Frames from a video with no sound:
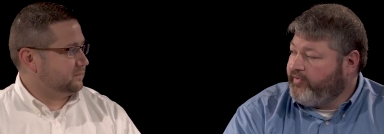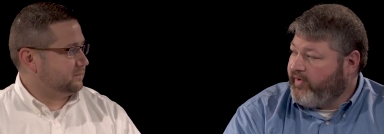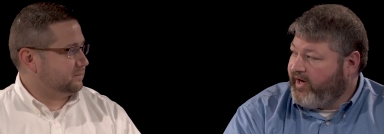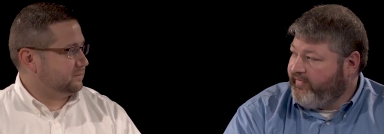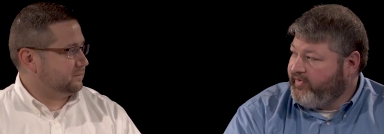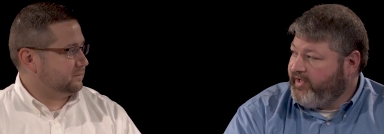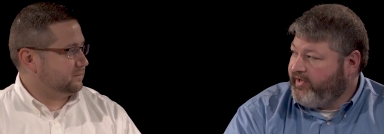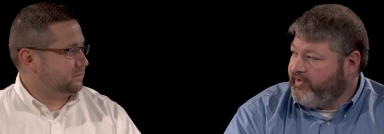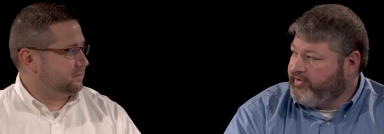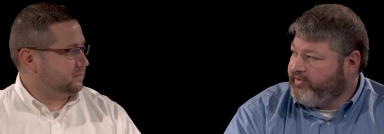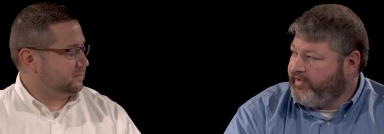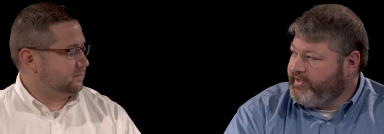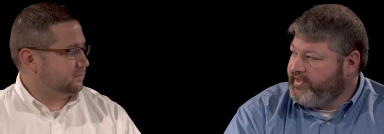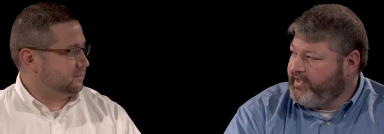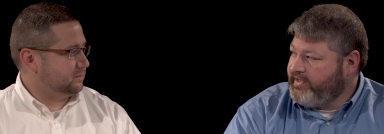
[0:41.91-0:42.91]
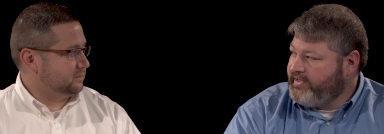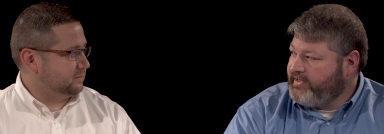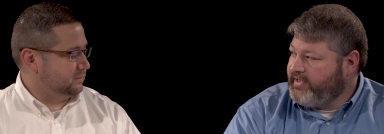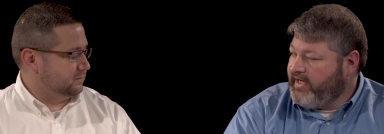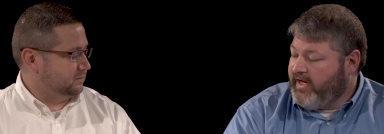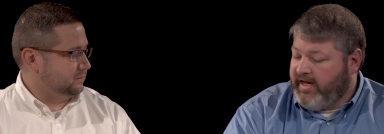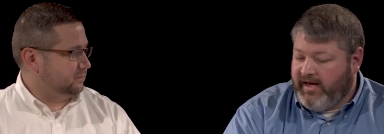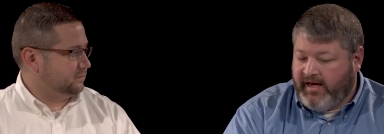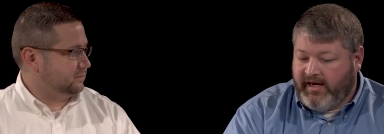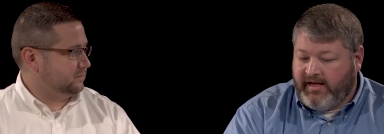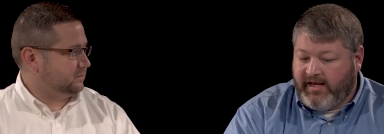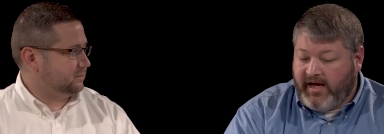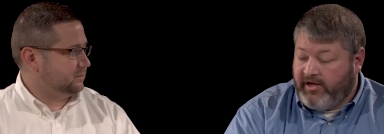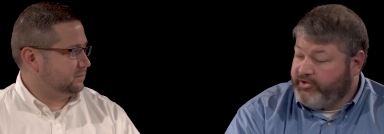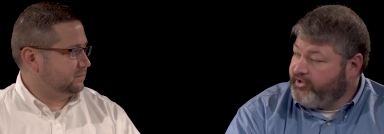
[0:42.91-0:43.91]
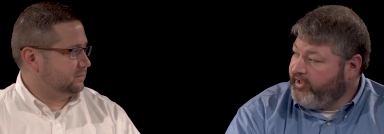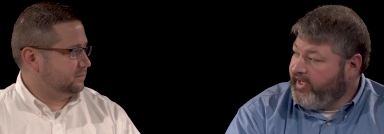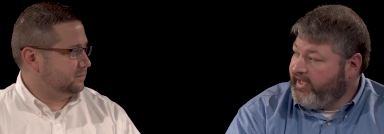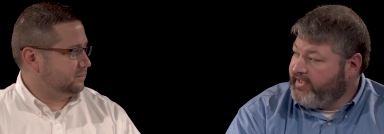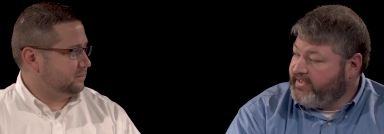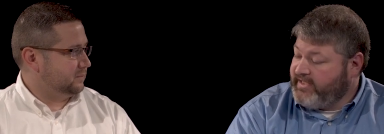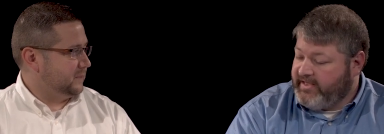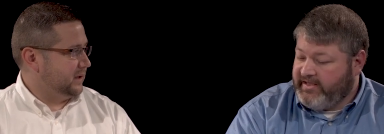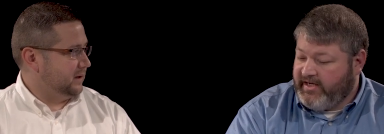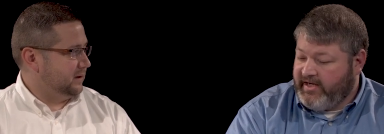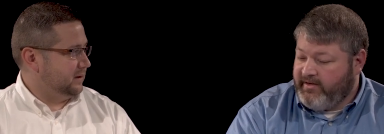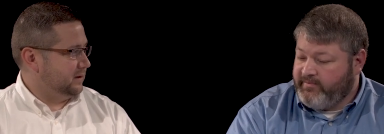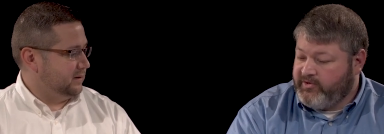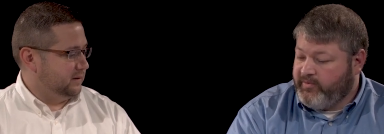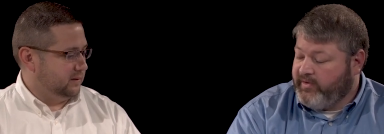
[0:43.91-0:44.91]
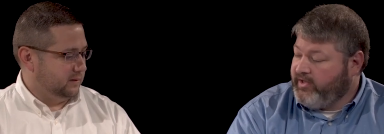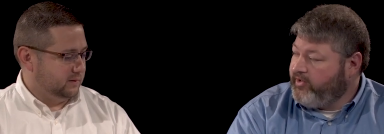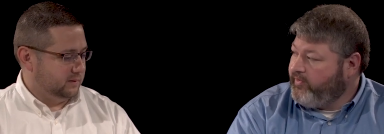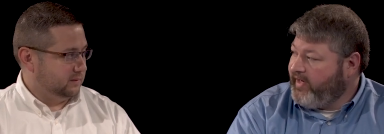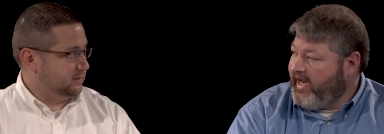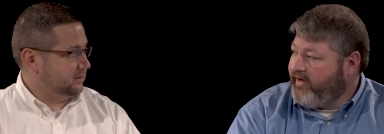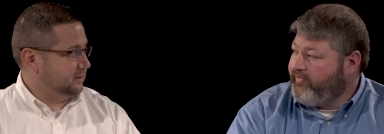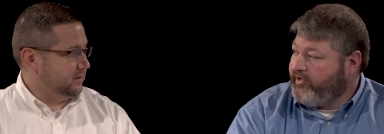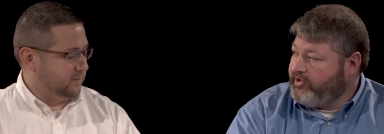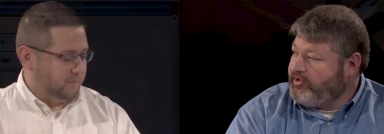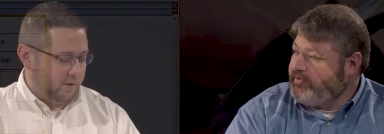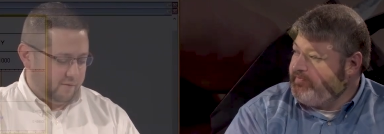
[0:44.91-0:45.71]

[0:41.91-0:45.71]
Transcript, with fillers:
Speaker 1: derived characteristics, and I'll show you how to set that up so we can do an average.